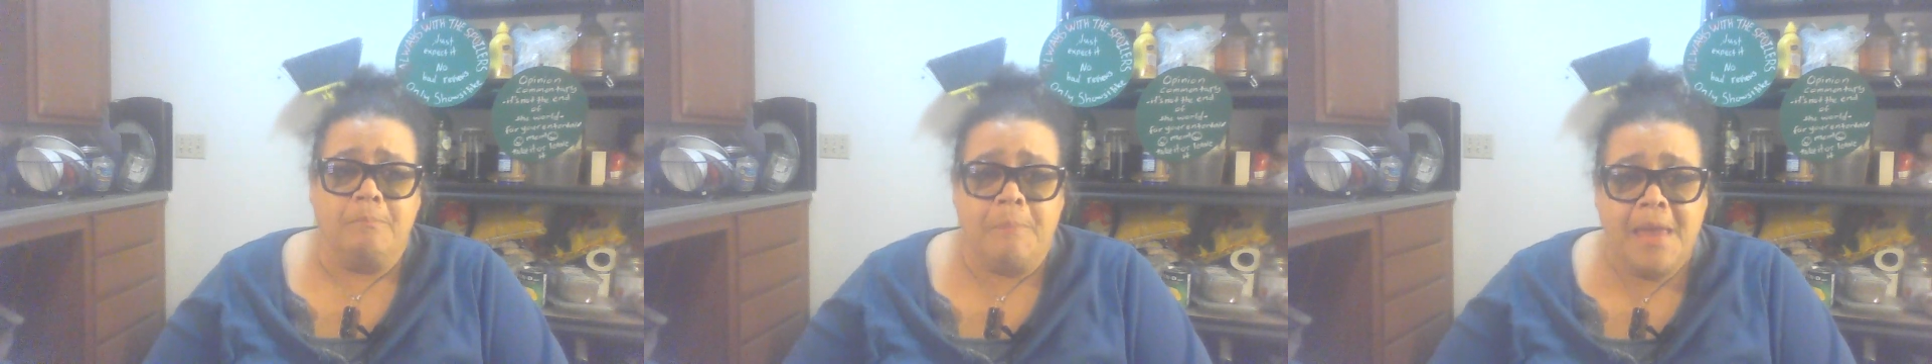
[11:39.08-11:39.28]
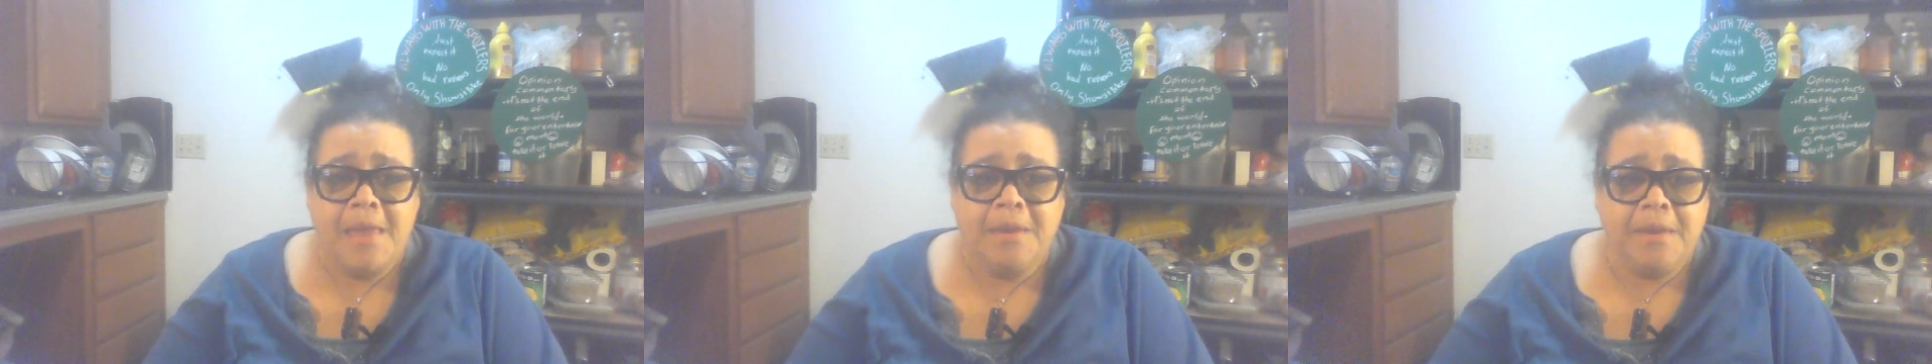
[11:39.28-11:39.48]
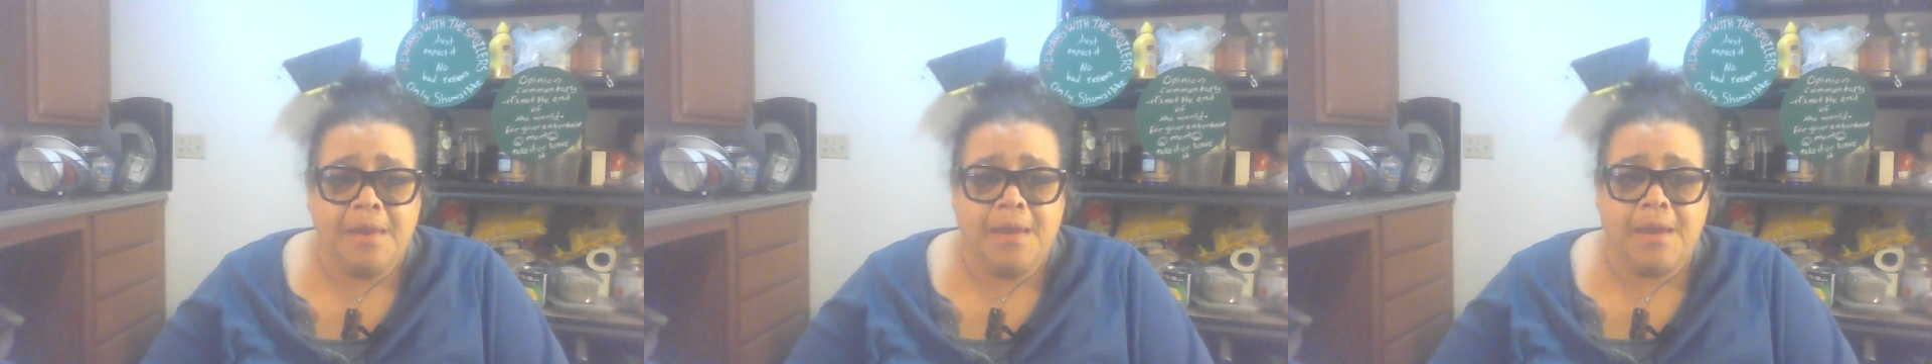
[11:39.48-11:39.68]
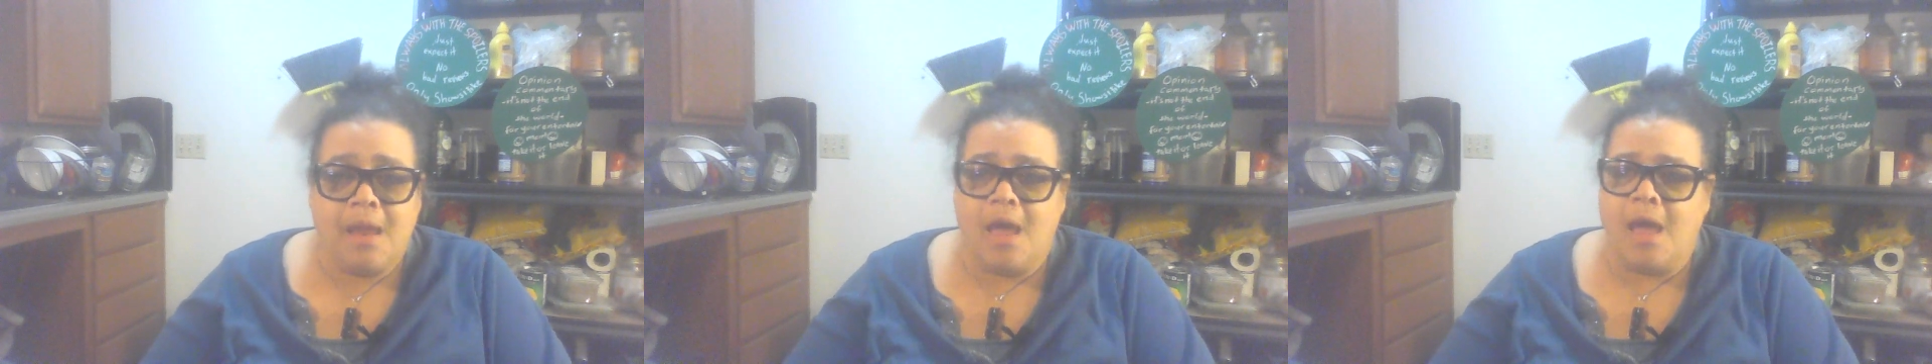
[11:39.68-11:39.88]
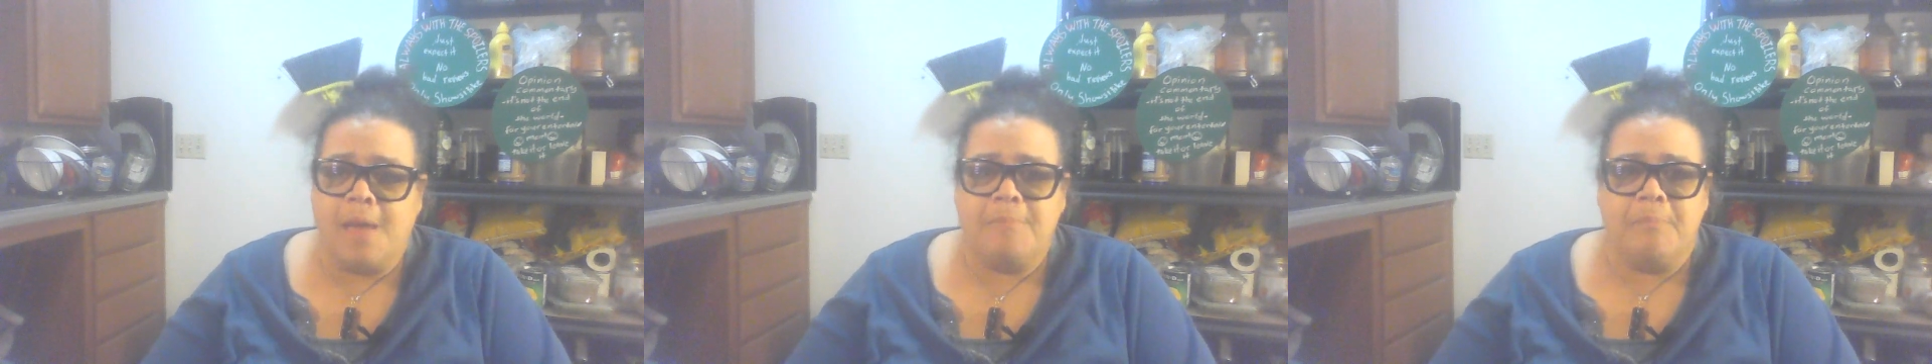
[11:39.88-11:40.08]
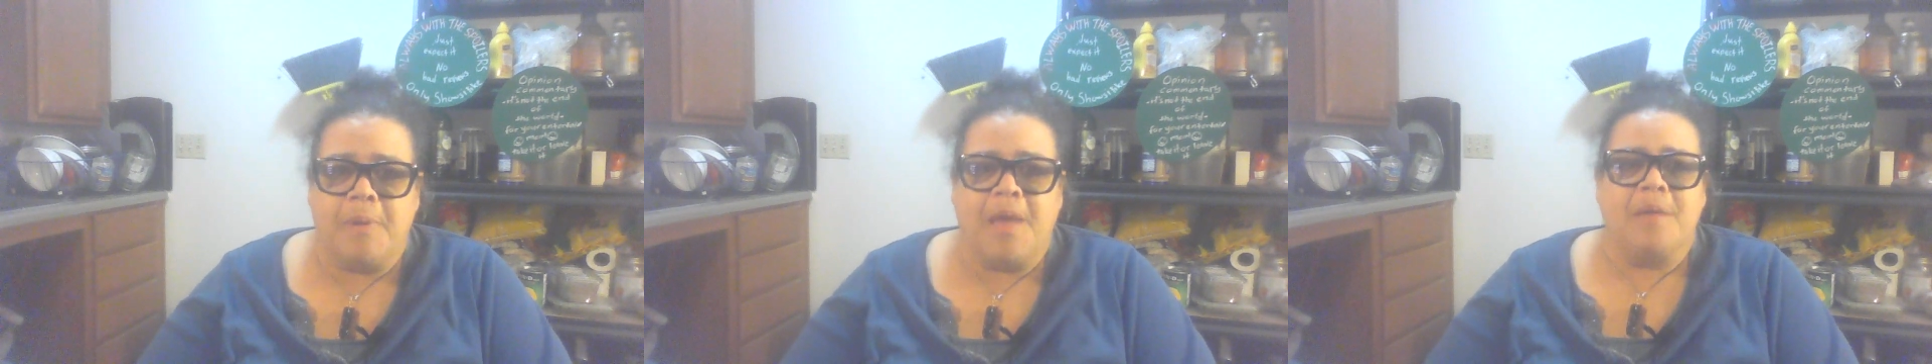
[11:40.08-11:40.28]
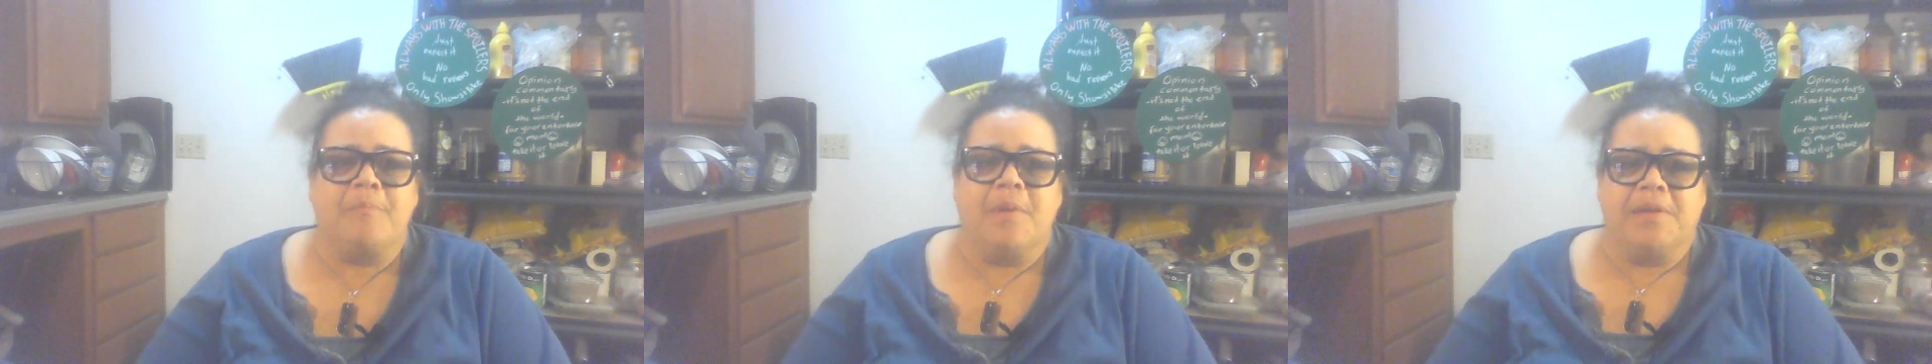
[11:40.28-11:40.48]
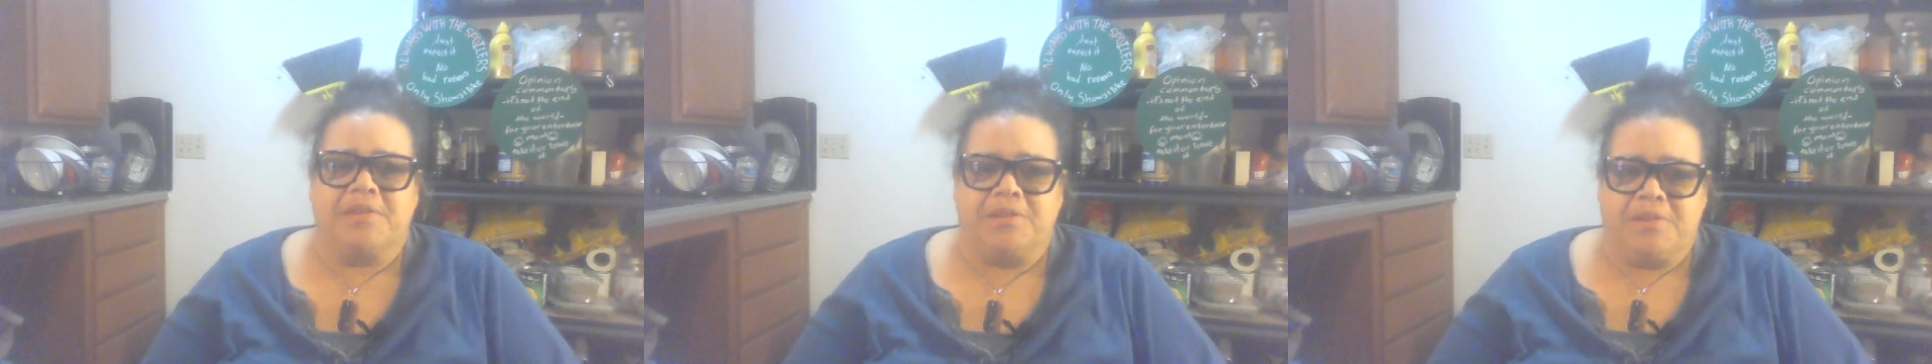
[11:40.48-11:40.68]
mainly, I'm by
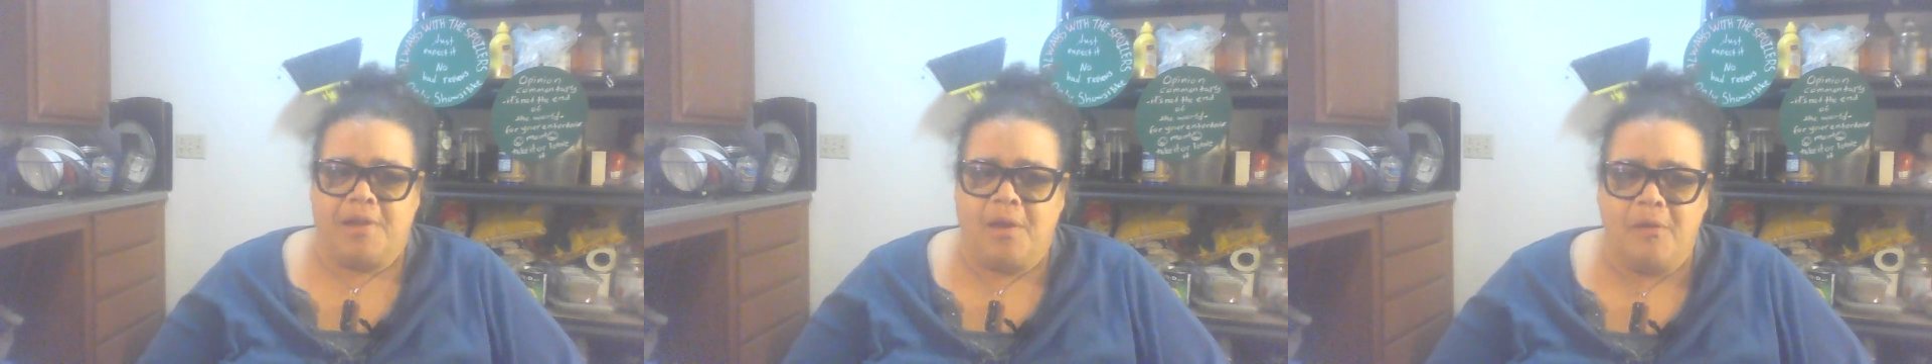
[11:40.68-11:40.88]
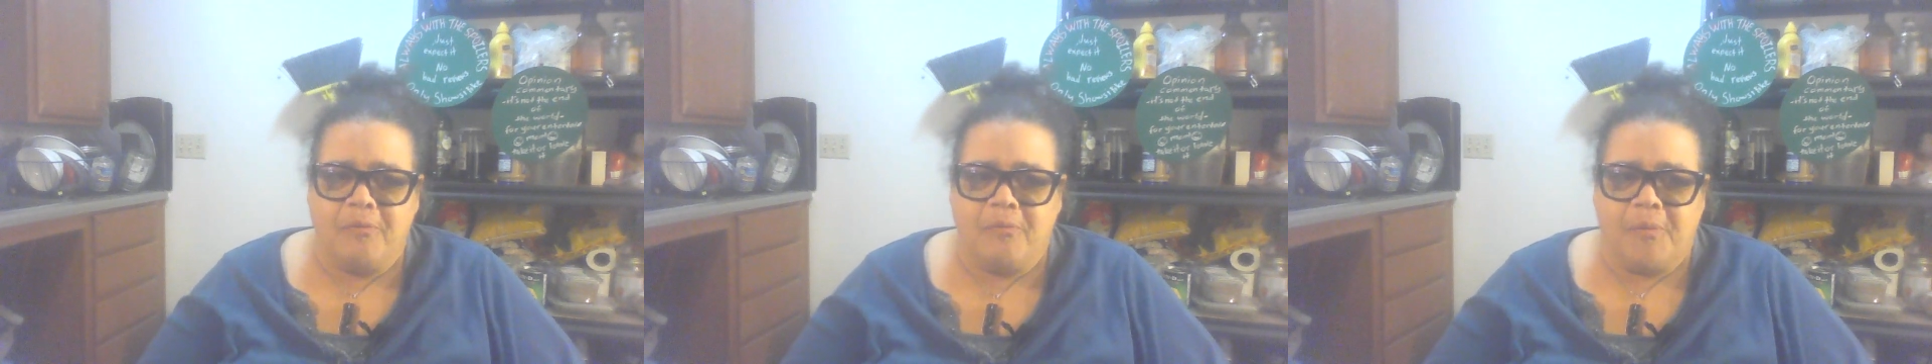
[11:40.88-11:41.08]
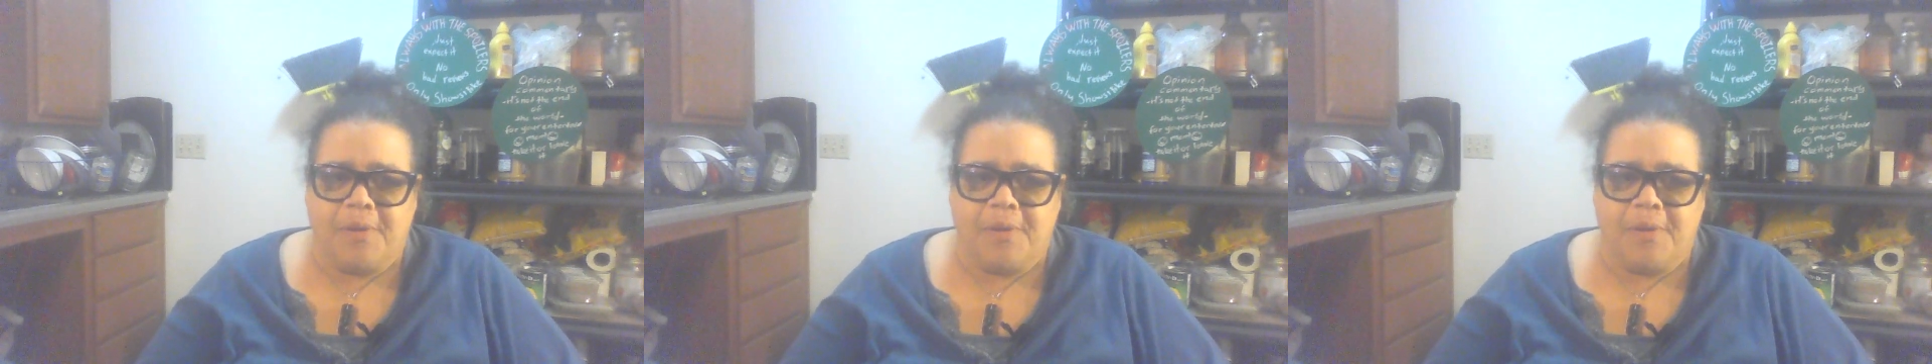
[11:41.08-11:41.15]
myself